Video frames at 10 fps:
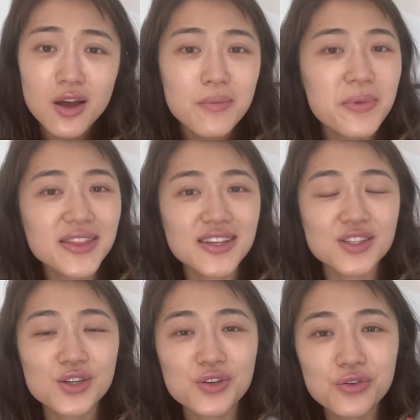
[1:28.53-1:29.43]
But
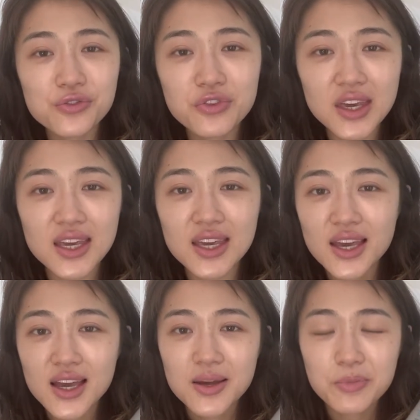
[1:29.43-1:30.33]
this
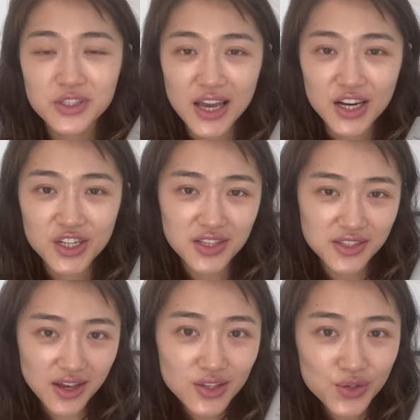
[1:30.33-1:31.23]
UV protection
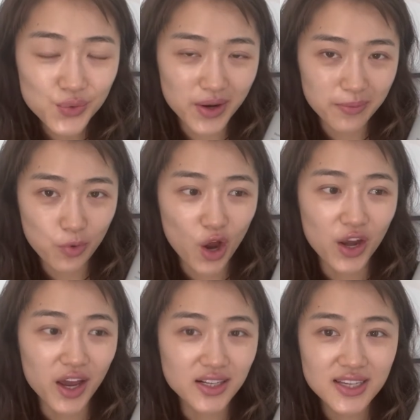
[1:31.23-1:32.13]
sunscreen
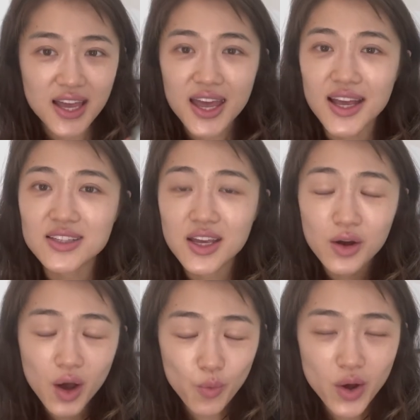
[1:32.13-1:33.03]
product is
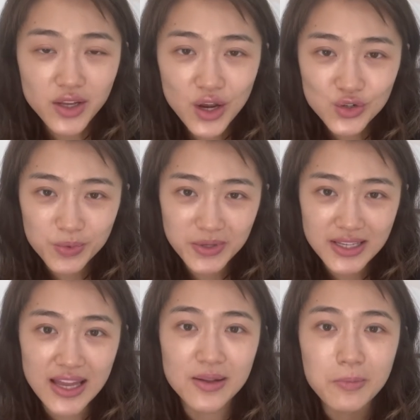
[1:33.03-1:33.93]
a
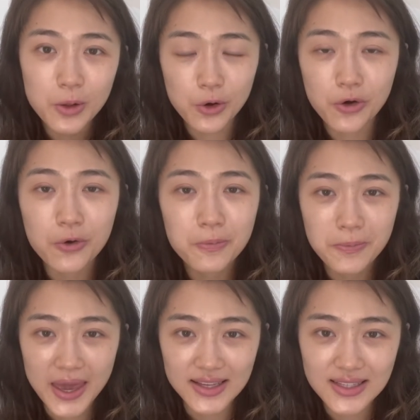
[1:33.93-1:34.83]
100%
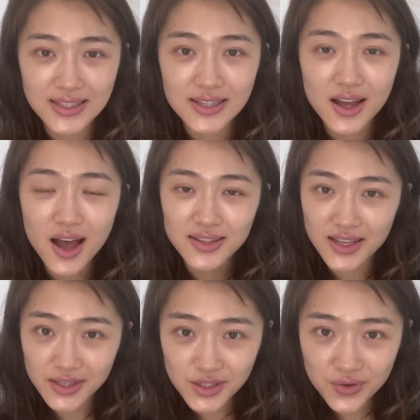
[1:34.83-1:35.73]
mineral-based
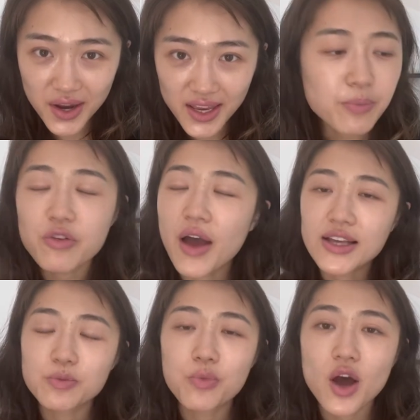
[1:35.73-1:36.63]
sunscreen. It
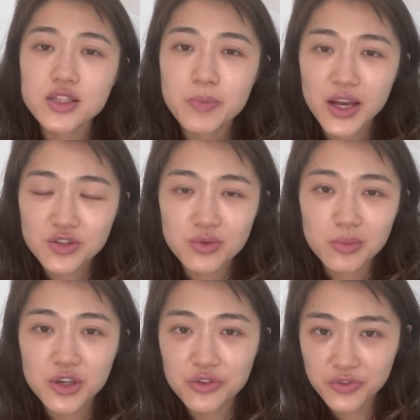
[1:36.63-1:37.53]
provides broad
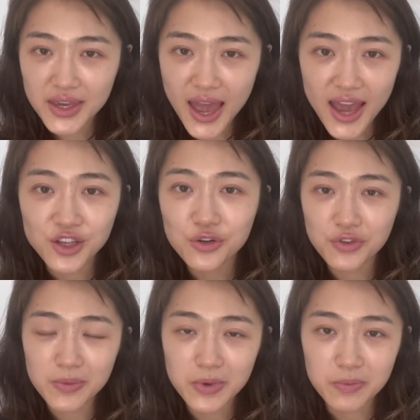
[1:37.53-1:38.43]
spectrum UVA,
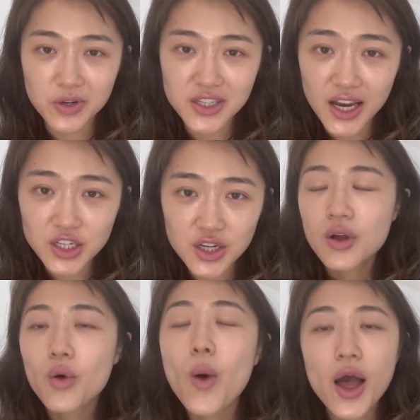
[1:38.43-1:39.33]
UVB
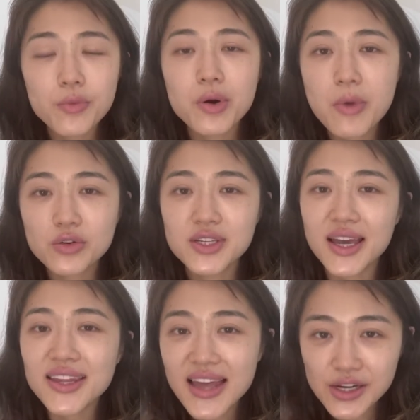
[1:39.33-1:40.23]
protection while
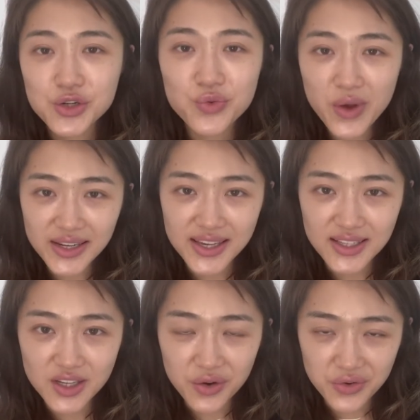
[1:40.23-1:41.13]
promoting a natural
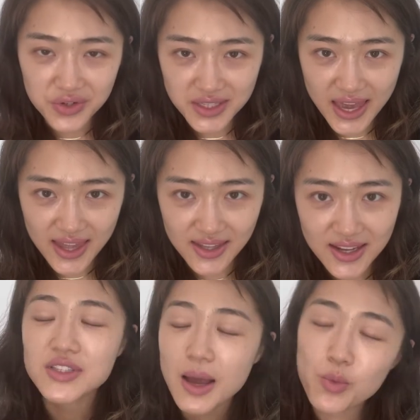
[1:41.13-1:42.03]
radiance on your skin.
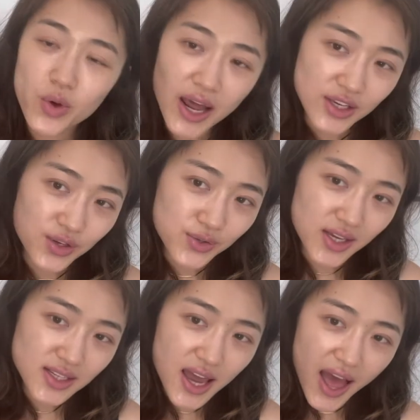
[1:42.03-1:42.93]
The time when I use
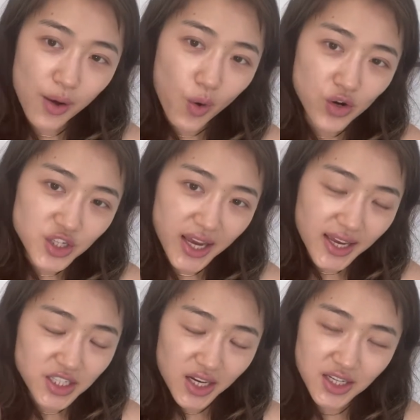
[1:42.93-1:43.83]
it, I will
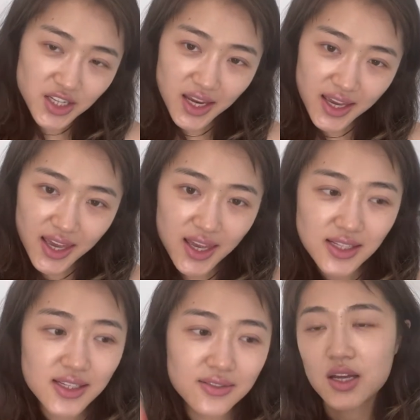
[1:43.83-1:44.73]
shake it, shake it, shake
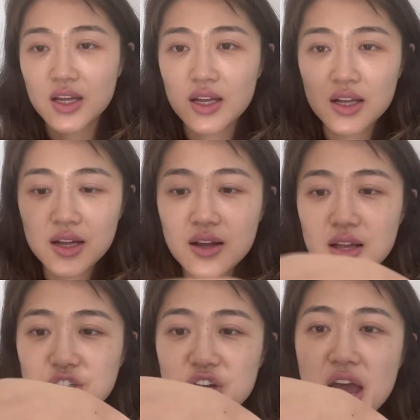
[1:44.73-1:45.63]
it.
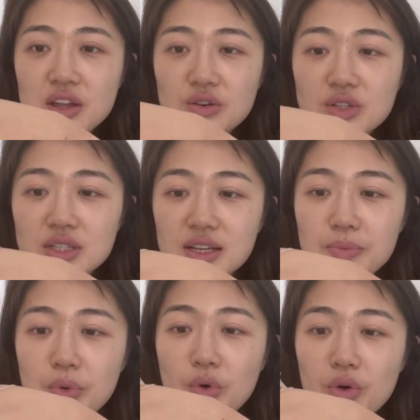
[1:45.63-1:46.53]

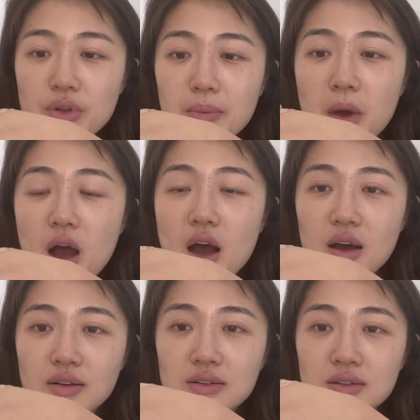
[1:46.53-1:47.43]
Generously pour them
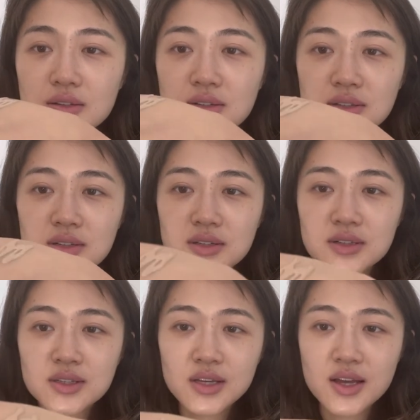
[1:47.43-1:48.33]
on
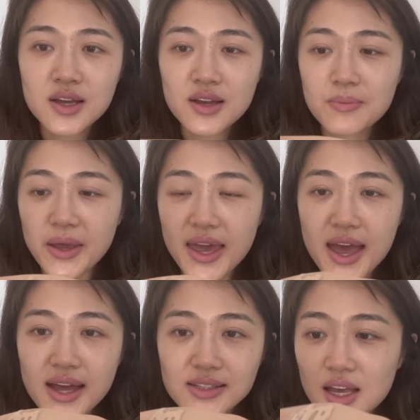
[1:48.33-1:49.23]
my
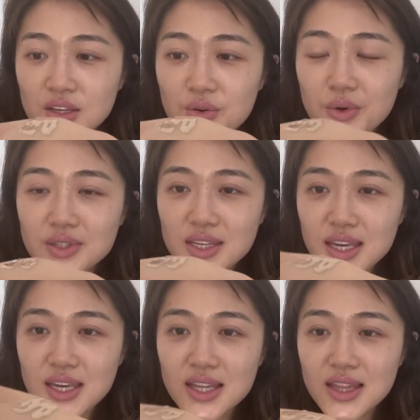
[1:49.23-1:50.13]
hand. You will
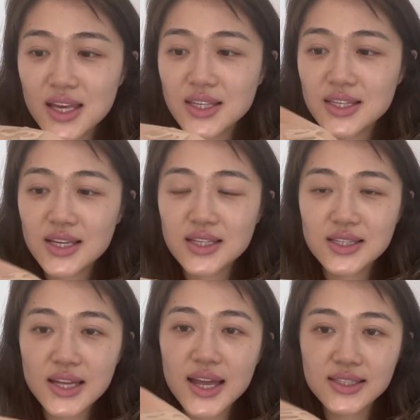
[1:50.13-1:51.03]
see this is
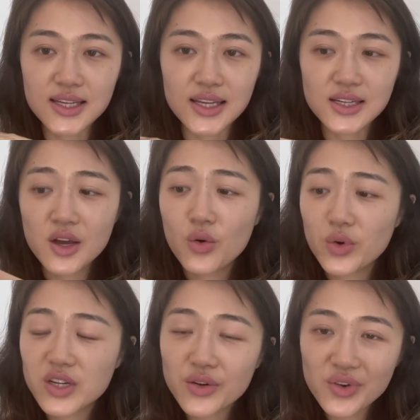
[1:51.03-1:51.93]
tinted,
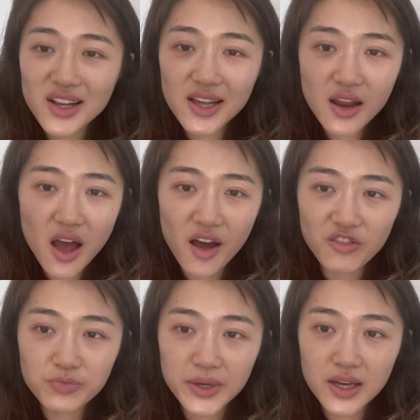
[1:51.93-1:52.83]
which I really
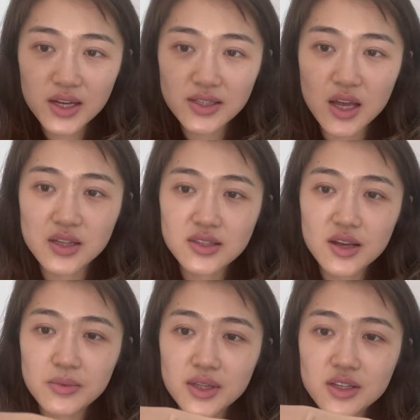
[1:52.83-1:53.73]
love because
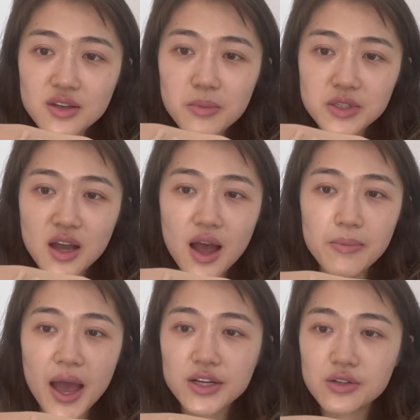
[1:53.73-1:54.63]
in the
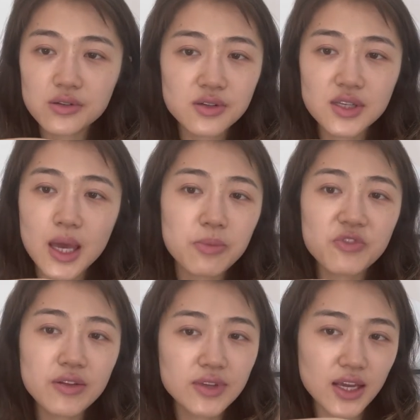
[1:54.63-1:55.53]
summertime I just skip
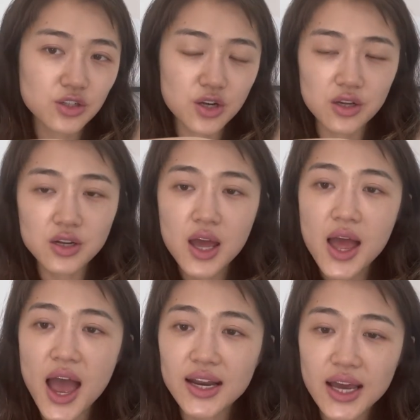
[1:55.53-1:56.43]
foundation
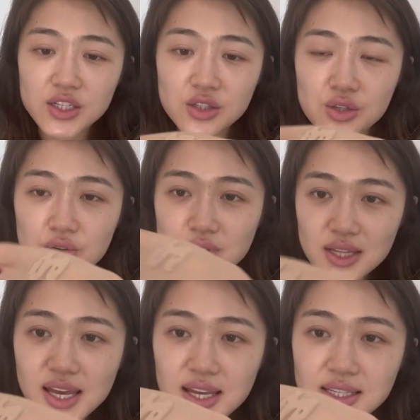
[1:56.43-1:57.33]
and I just use
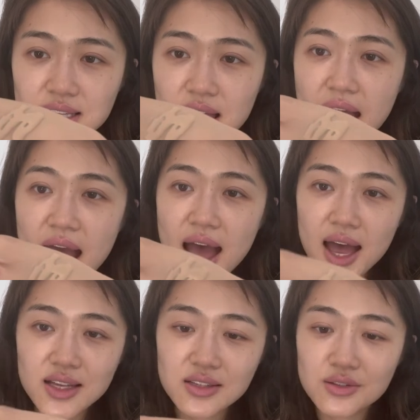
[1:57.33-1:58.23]
this
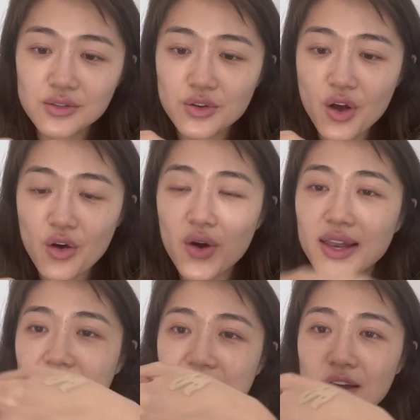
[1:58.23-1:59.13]
as, you know,
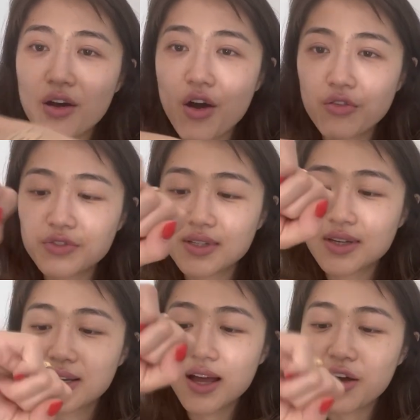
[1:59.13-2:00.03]
a layer of
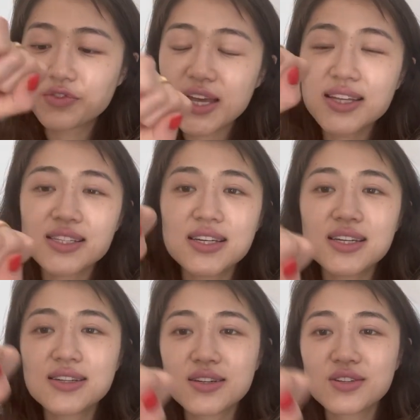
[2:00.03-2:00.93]

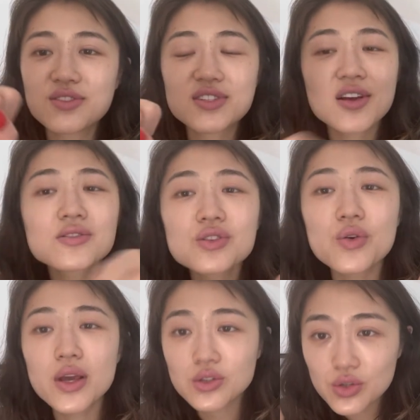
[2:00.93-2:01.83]
tinted
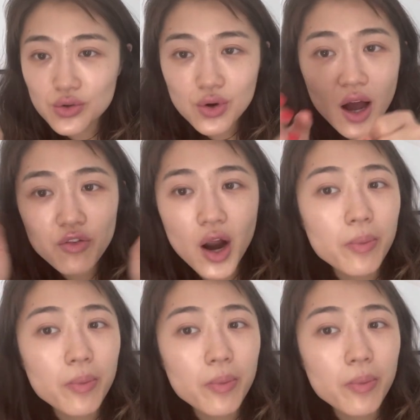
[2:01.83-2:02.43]
sunscreen to cover up